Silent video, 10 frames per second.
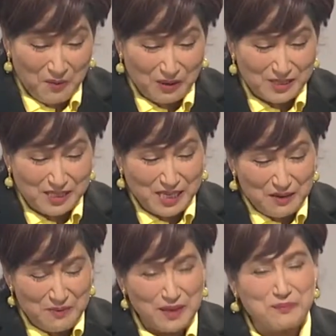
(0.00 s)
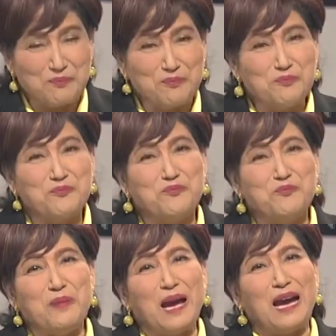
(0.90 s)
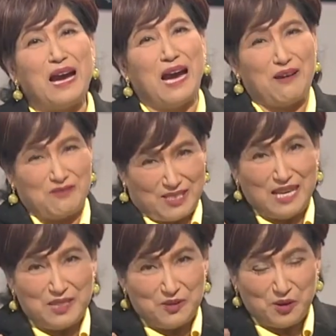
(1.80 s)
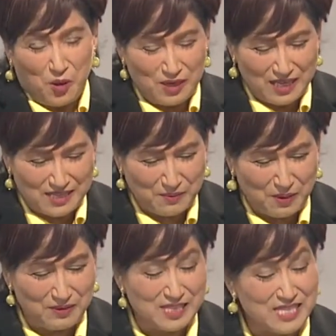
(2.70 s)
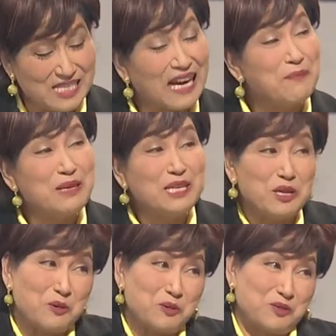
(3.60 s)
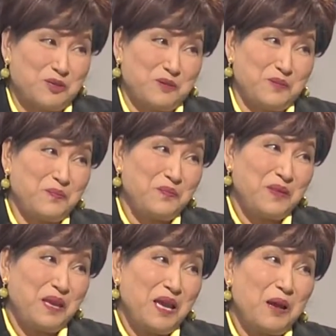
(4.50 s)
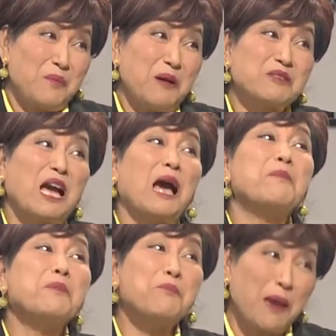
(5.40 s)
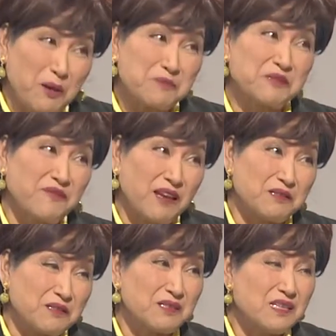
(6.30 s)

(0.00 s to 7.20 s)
Well, tell me, I was telling to the audience about disturbing news about coming back of syphilis.